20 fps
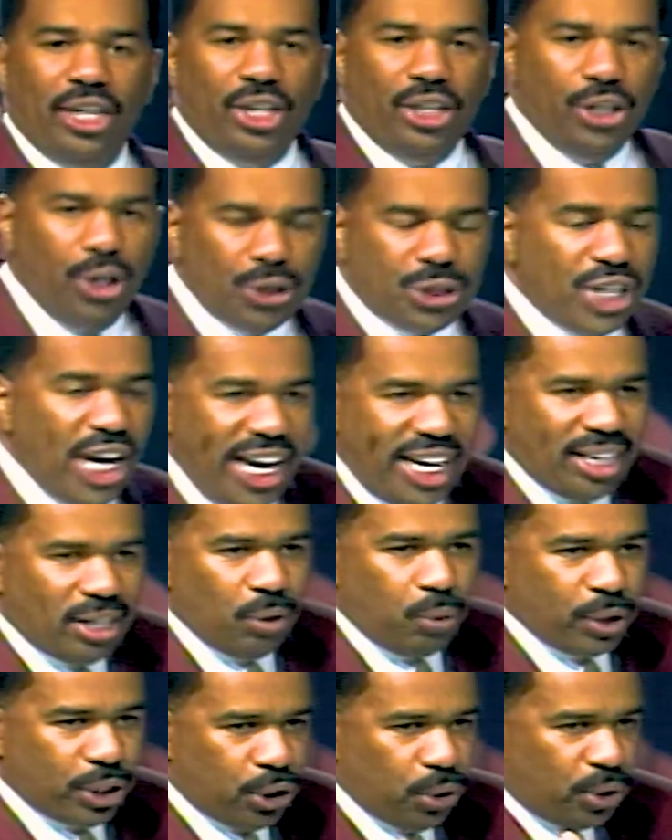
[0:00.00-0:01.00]
You think
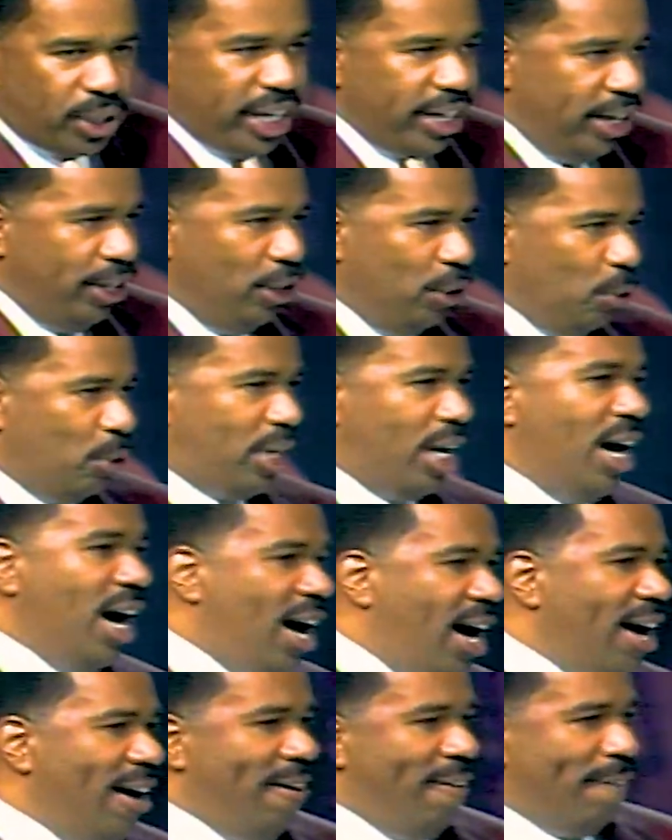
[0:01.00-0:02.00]
when you get a new
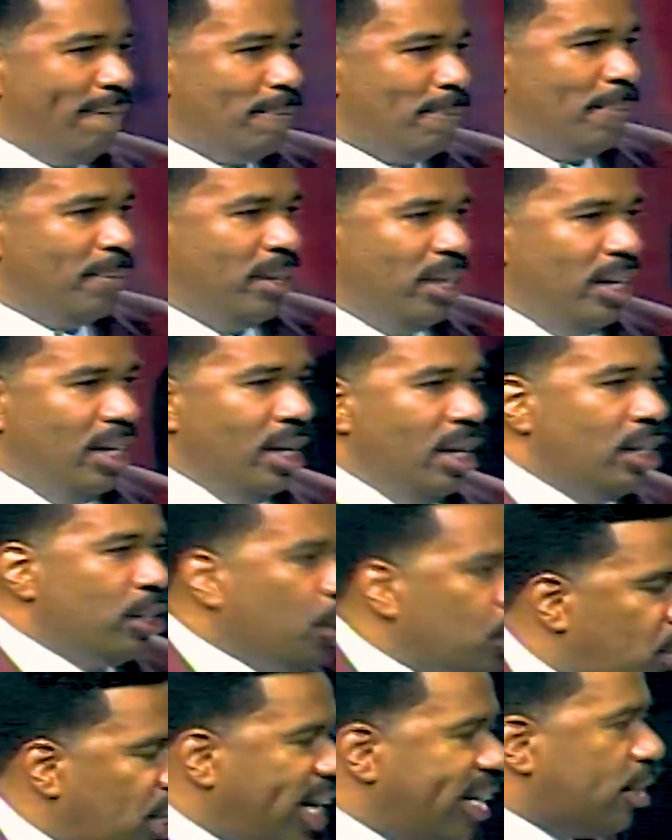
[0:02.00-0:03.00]
car,
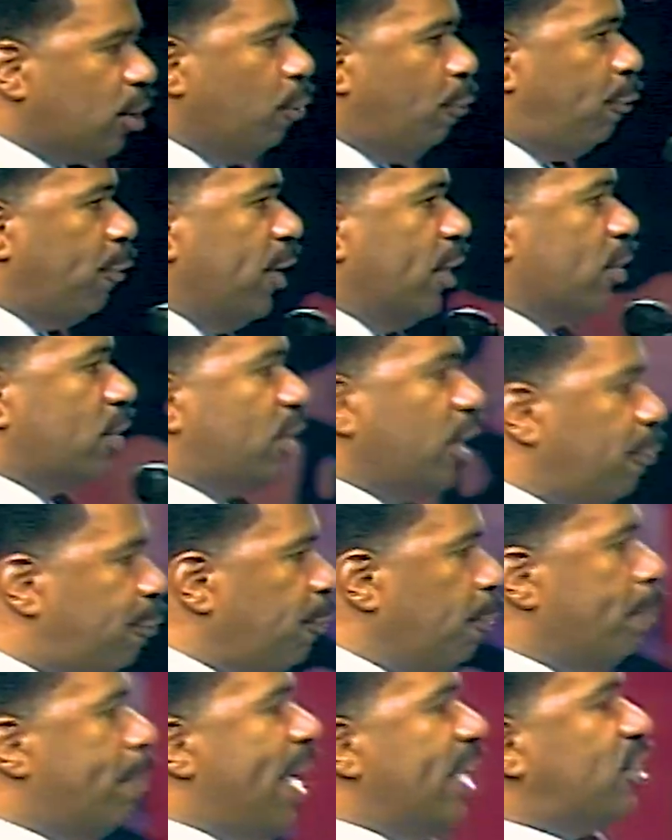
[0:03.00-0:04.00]
you think you feel
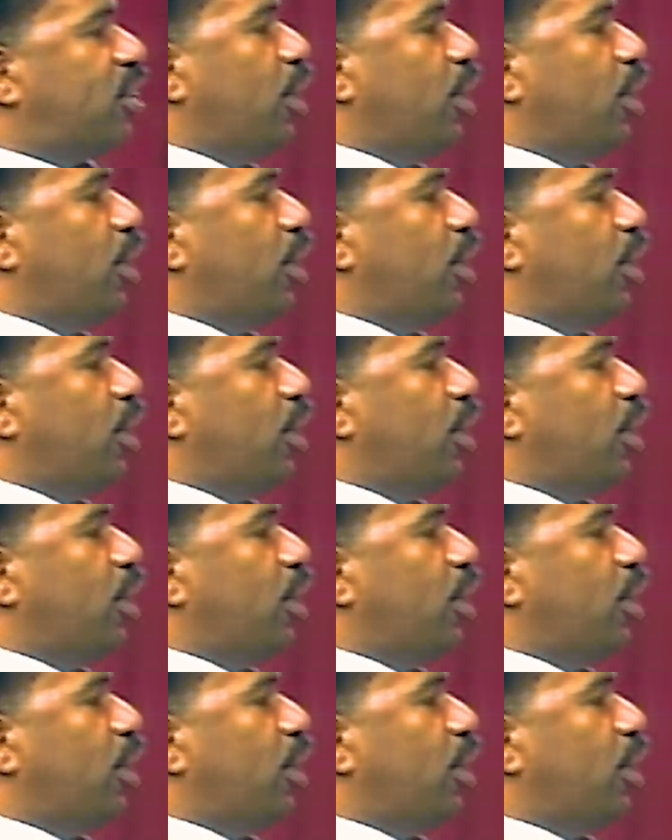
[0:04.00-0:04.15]
different about